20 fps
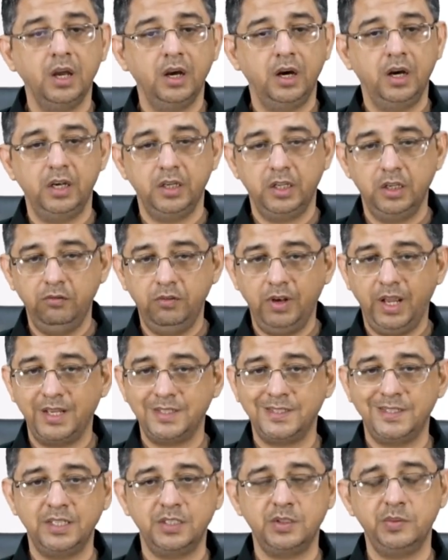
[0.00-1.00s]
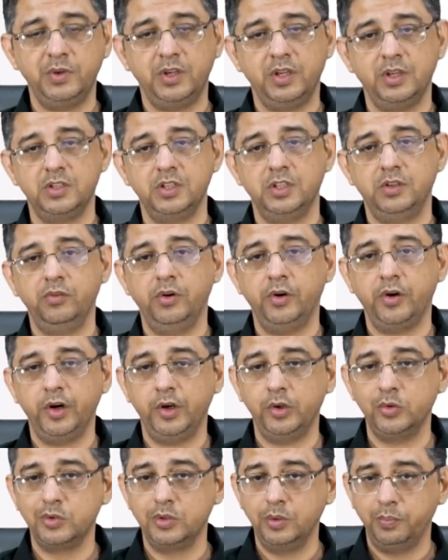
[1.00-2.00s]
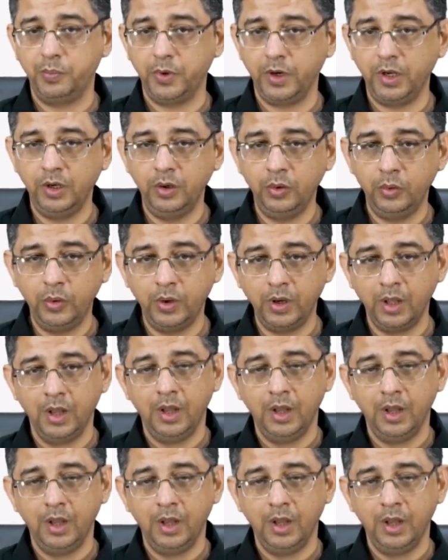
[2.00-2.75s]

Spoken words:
I'll give Lasix because it will reduce the preload,